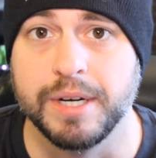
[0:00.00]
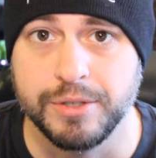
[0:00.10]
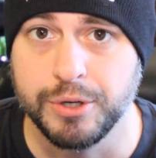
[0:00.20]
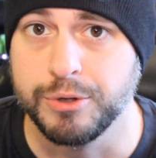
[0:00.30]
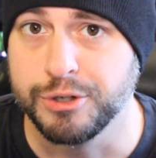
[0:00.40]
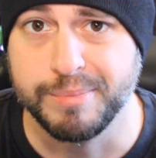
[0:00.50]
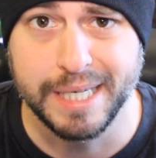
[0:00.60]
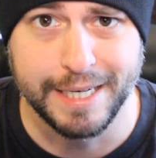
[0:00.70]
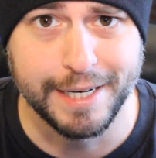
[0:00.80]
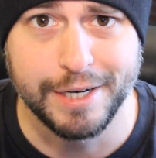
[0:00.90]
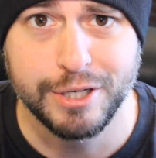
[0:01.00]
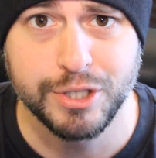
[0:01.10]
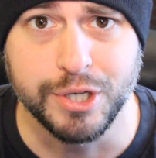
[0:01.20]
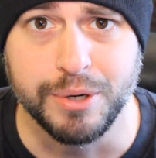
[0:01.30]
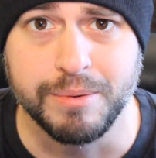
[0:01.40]
on social media
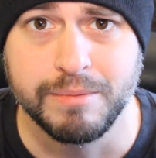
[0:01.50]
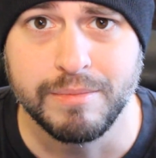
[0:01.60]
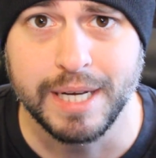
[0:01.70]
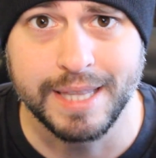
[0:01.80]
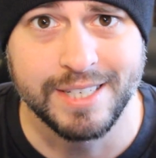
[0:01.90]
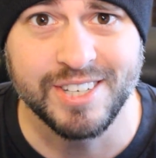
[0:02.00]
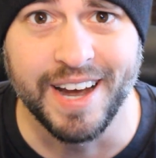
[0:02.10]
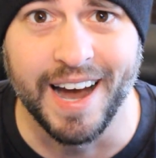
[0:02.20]
also. Like this